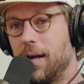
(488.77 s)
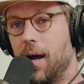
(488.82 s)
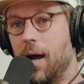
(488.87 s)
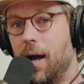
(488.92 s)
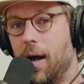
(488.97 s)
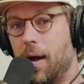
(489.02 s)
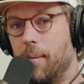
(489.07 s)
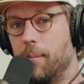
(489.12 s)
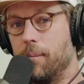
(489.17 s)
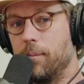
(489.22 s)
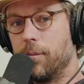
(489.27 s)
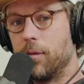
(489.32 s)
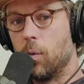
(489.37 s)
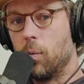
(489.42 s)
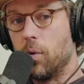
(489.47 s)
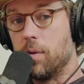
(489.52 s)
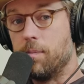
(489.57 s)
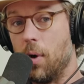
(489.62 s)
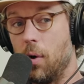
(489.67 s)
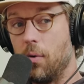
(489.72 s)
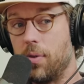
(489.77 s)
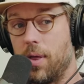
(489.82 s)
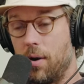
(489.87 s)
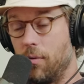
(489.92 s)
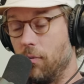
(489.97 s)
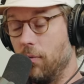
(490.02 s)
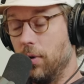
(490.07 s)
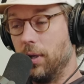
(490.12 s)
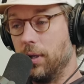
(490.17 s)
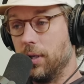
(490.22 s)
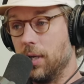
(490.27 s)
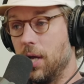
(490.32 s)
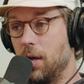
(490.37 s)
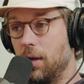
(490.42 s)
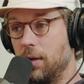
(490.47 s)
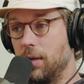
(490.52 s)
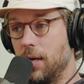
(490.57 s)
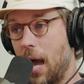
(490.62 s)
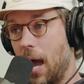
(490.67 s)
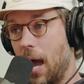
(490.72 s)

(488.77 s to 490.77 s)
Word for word: um, we both had a really good